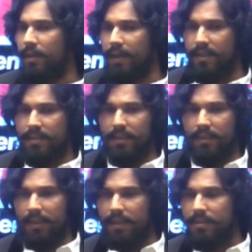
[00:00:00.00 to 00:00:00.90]
And I said,
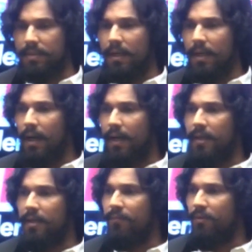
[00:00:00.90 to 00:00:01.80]
yes, I
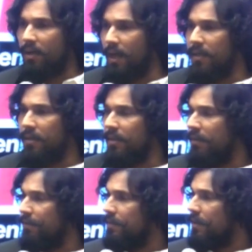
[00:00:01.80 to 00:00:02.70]
take it for granted that
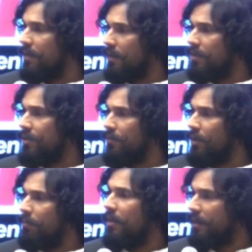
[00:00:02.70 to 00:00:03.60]
if it's a girl, she
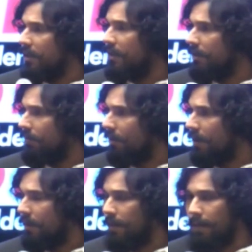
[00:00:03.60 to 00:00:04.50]
will be thinking about
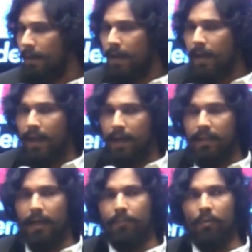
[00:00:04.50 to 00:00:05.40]
it. At
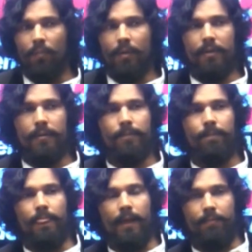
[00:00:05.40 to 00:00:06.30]
that moment,
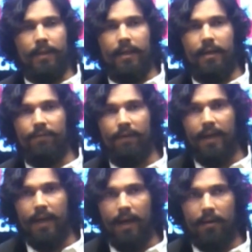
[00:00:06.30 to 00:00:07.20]
let me clarify,
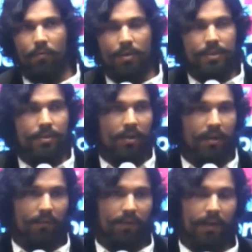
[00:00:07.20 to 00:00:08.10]
I was not
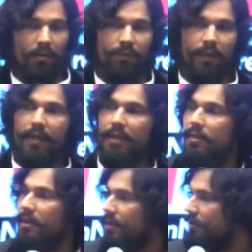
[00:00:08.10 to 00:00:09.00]
aware of any
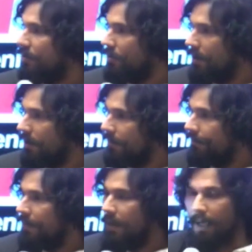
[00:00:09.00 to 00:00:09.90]
threats to her
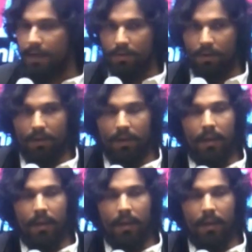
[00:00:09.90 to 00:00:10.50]
at all.